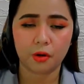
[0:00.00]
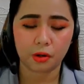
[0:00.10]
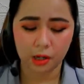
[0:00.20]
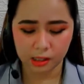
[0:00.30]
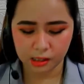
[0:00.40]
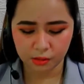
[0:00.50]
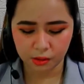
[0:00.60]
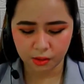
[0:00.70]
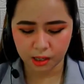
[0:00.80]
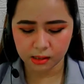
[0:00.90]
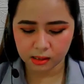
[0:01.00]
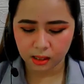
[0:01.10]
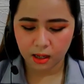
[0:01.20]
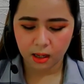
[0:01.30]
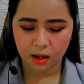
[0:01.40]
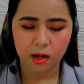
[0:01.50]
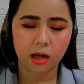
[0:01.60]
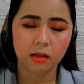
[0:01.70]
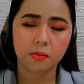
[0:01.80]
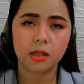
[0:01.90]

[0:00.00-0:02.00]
her greatest regrets, alright?